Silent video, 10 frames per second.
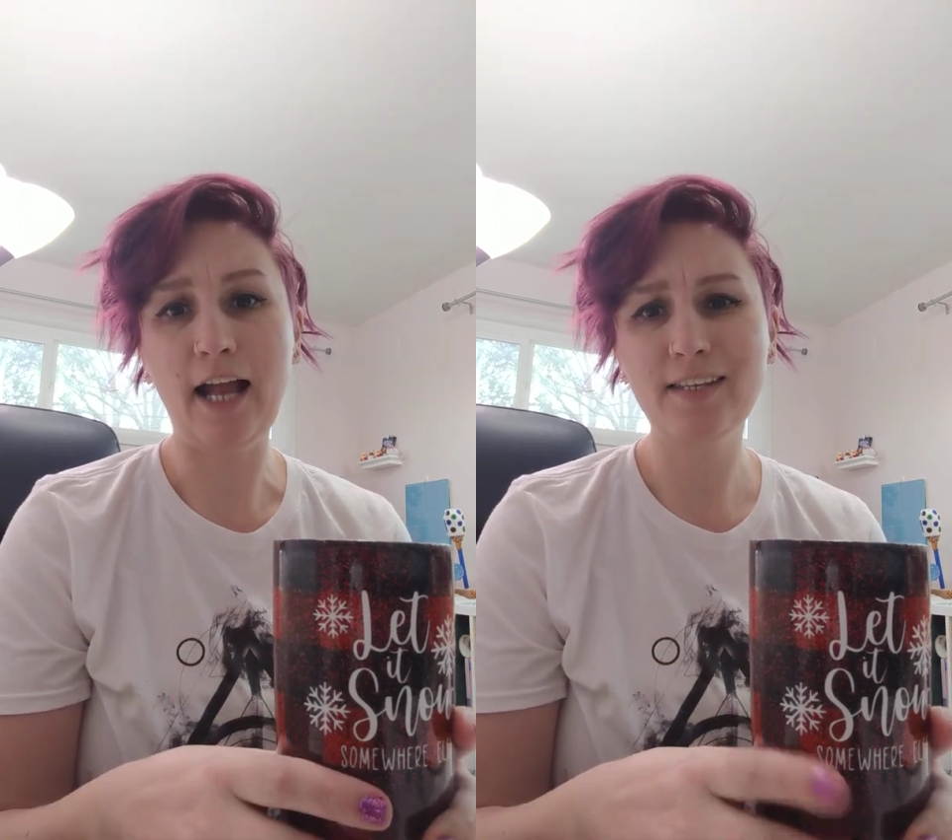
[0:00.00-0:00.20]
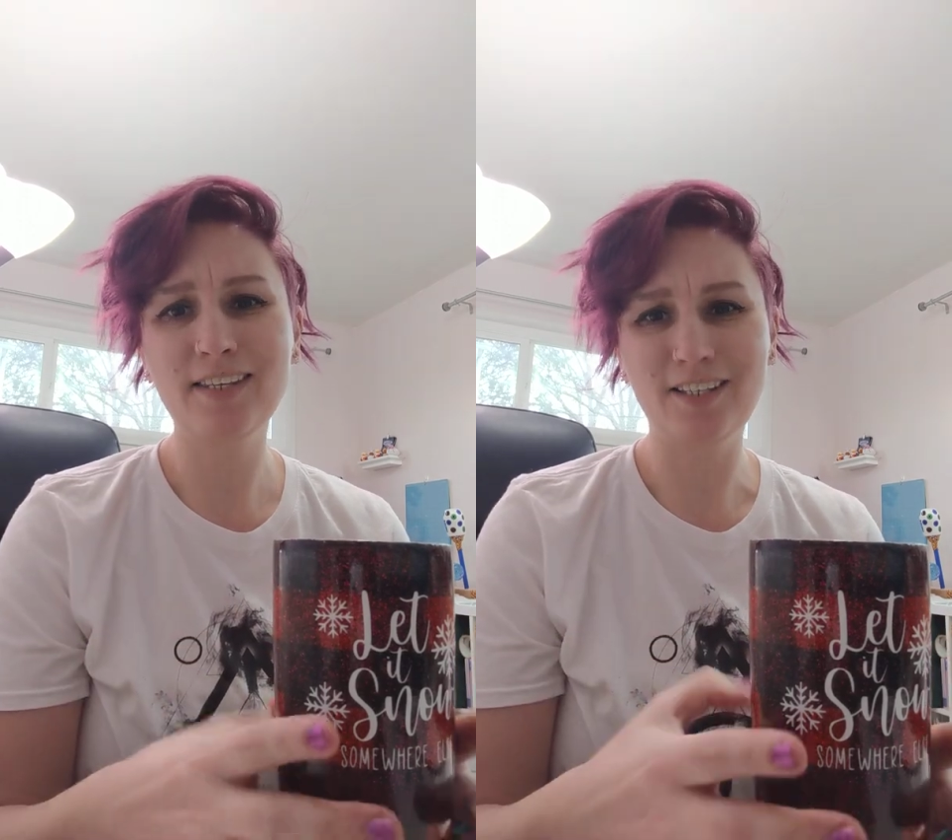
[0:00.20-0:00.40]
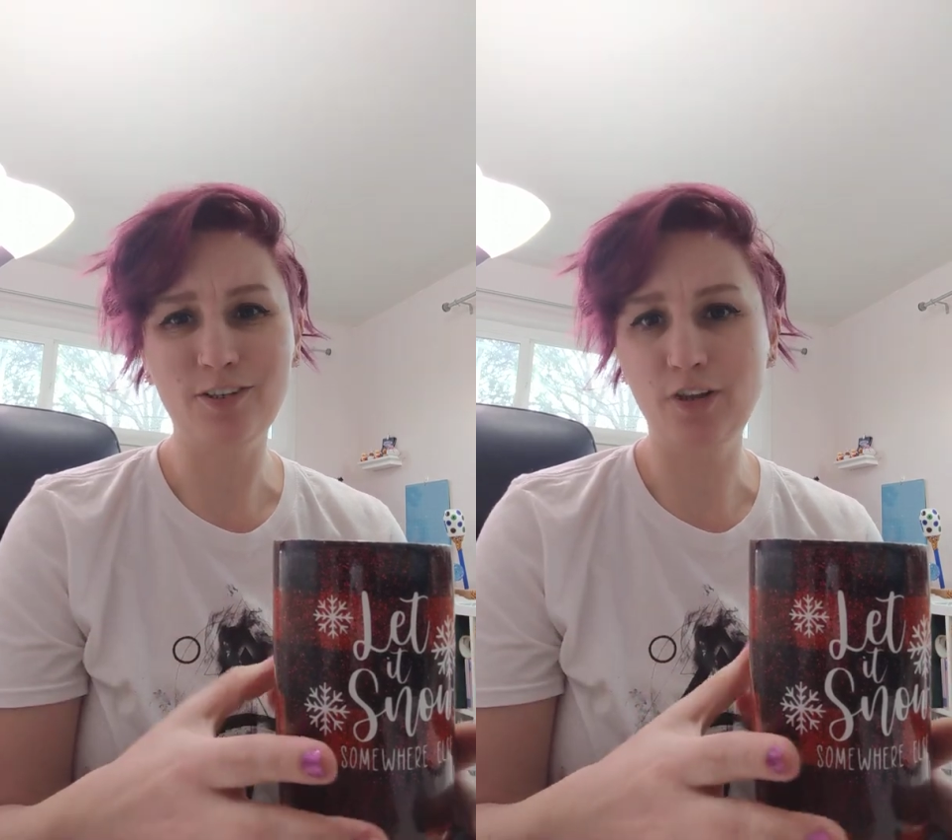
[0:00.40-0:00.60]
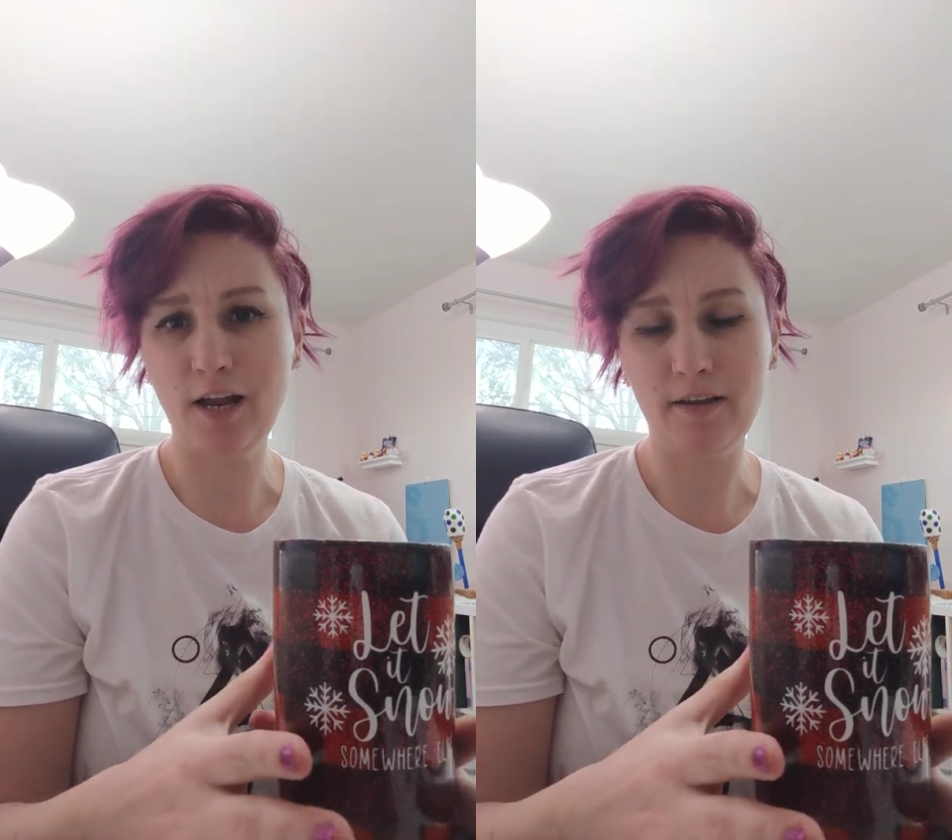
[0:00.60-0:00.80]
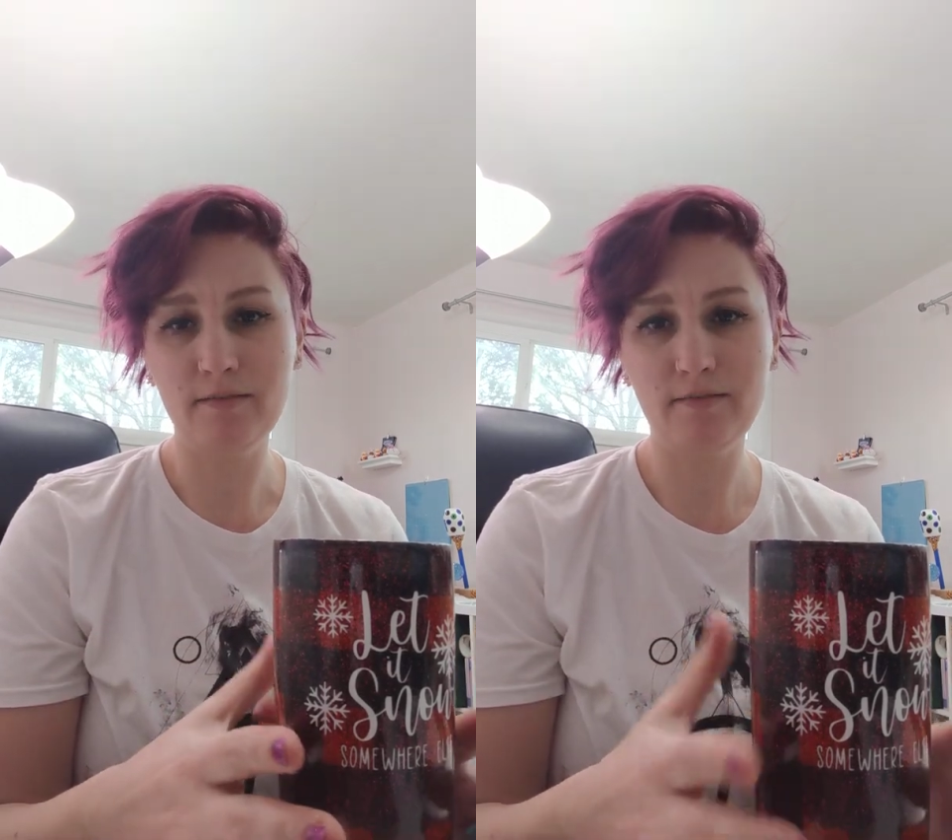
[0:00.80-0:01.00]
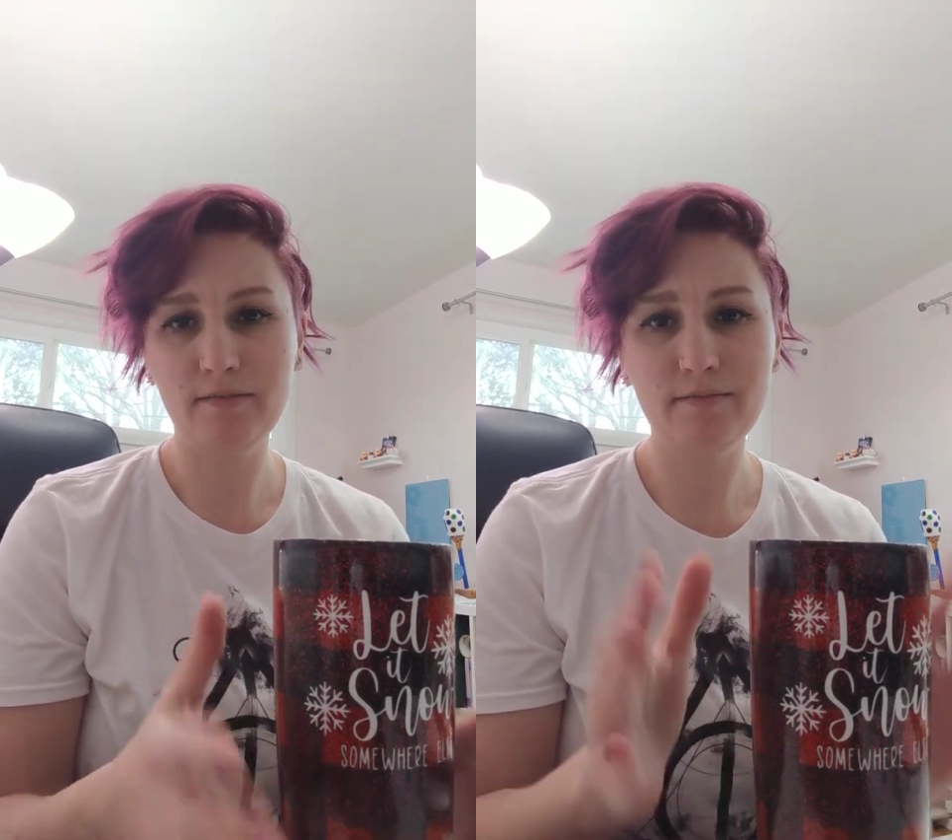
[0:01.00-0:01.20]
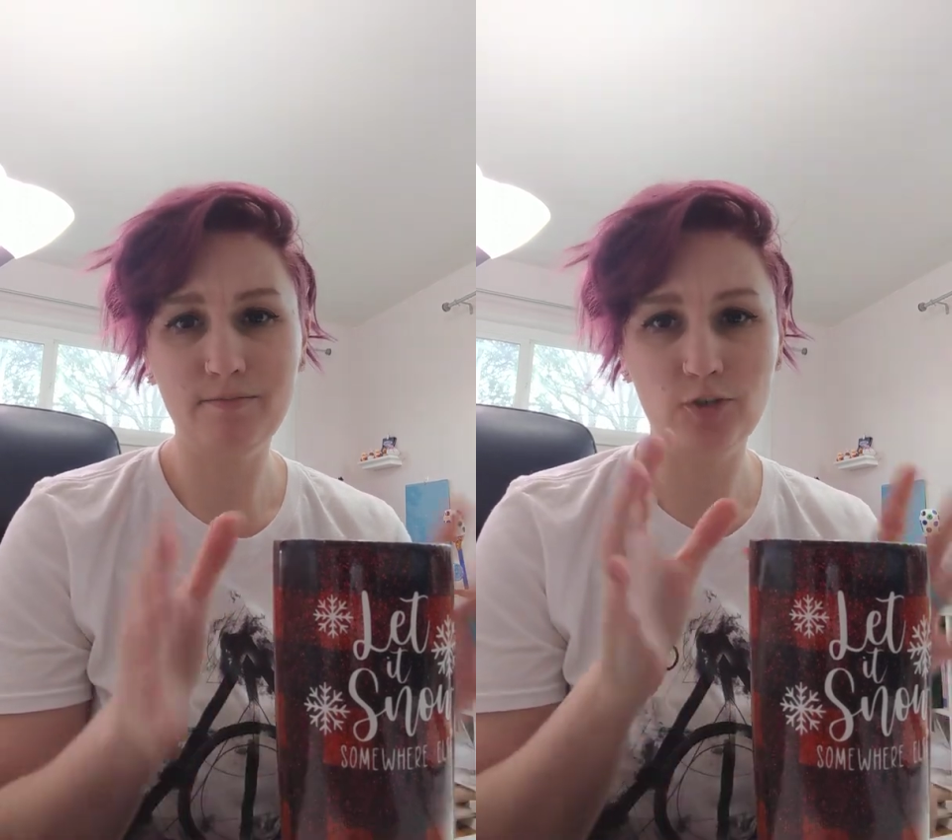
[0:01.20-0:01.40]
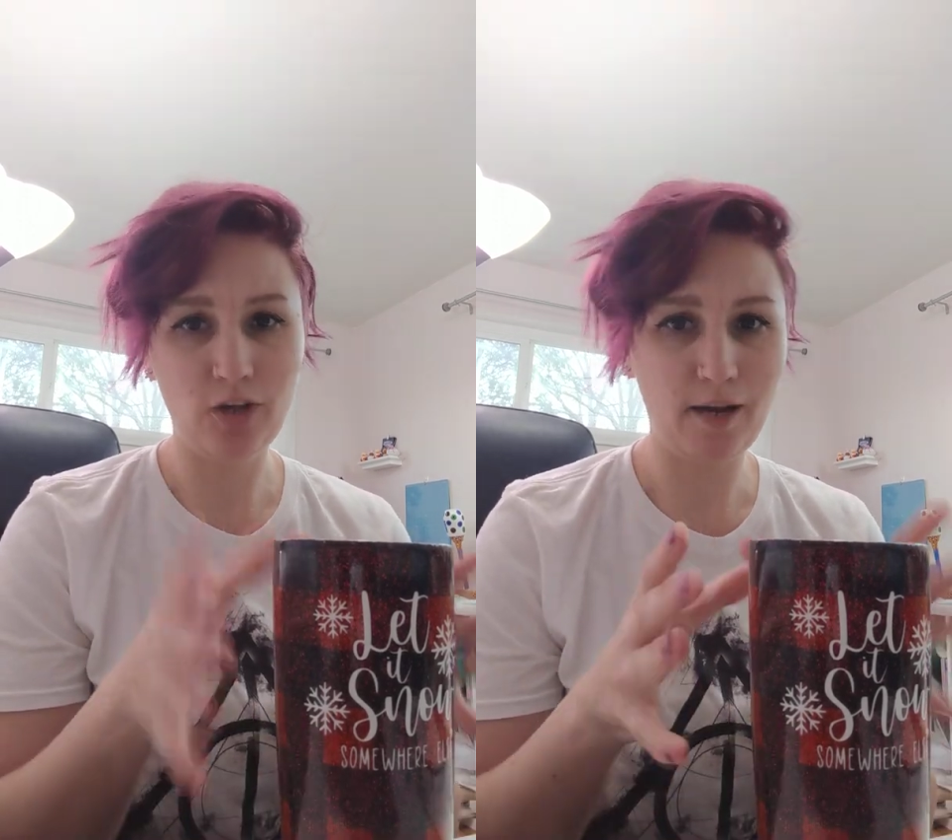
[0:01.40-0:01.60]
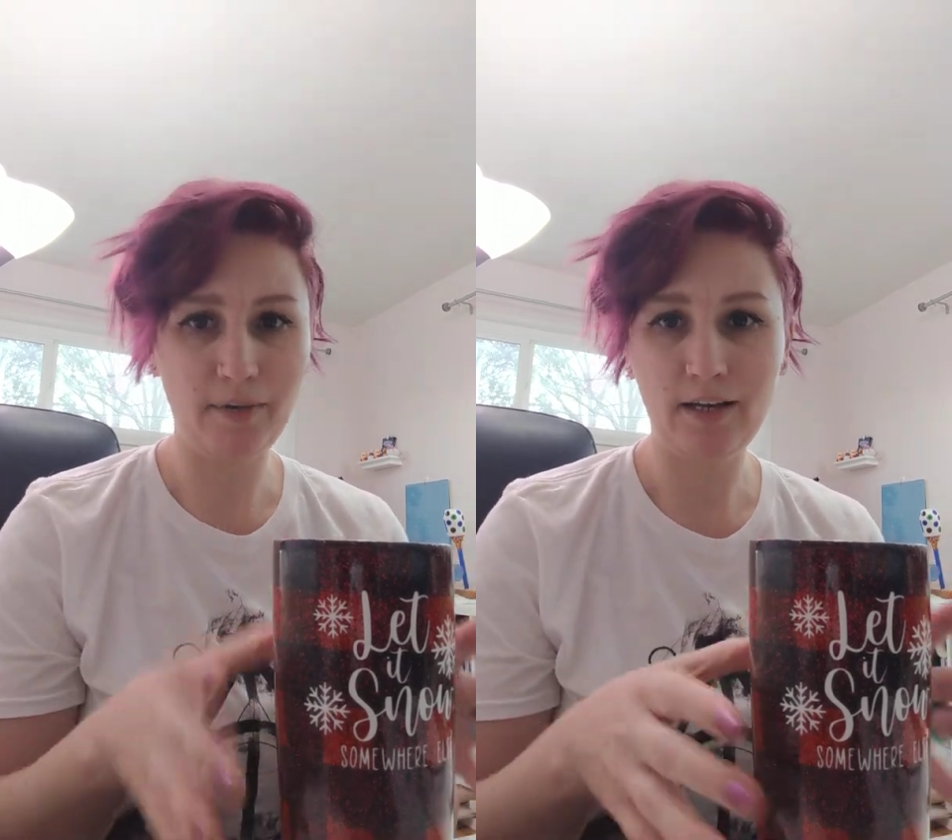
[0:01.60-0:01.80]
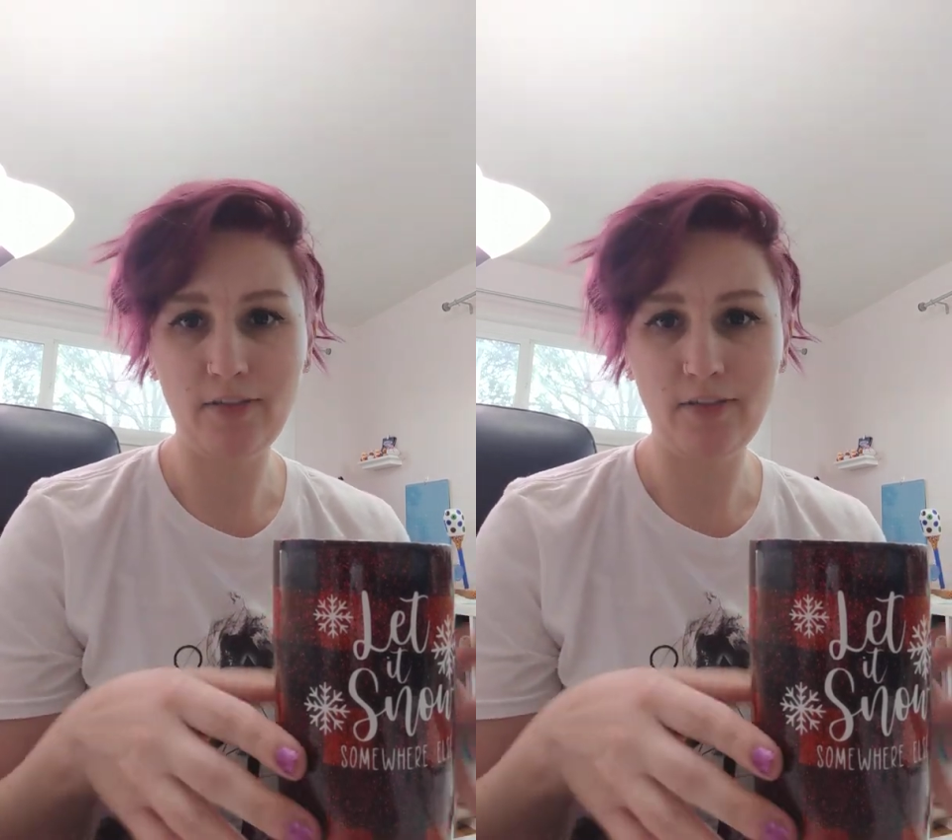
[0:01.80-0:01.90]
I still dry mine